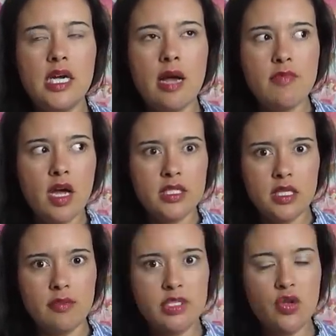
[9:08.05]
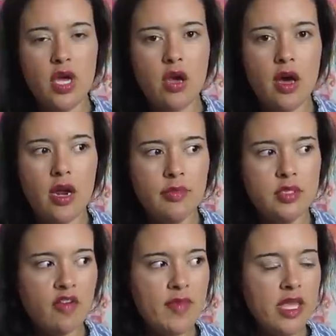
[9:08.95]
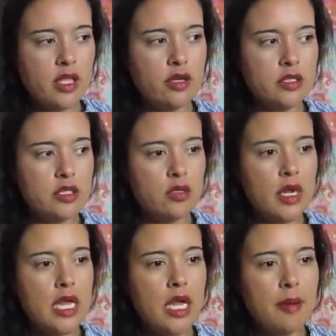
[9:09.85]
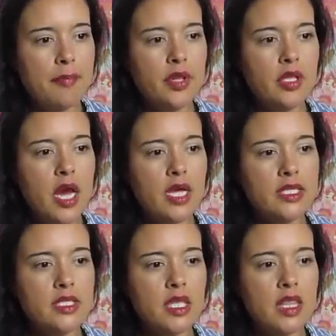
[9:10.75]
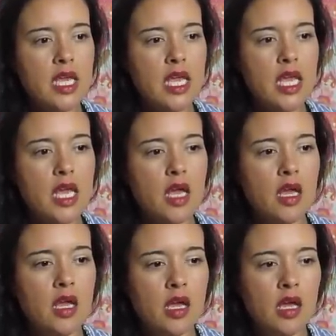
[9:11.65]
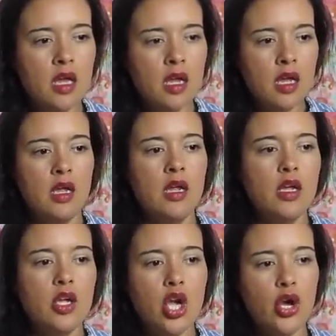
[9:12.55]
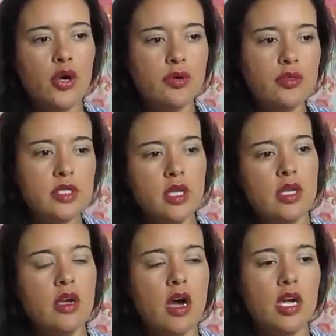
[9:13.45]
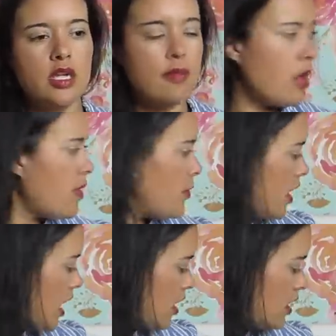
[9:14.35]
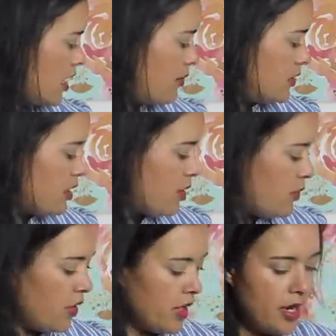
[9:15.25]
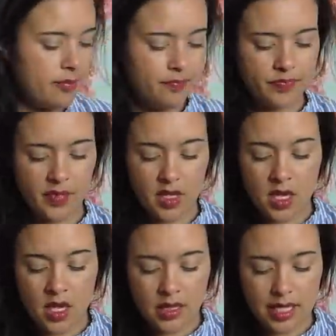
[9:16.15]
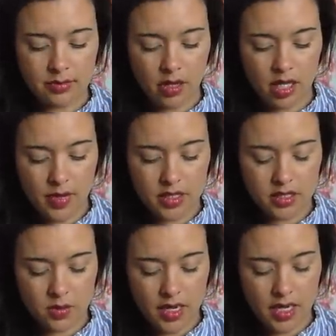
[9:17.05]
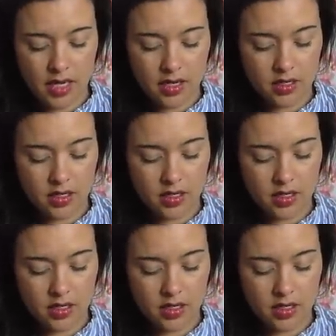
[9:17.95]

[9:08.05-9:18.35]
I'm still not caught up. So I've made those three plus the coat. Gosh, I'm not remembering any of the names. Let me pull it up. That's probably the best way.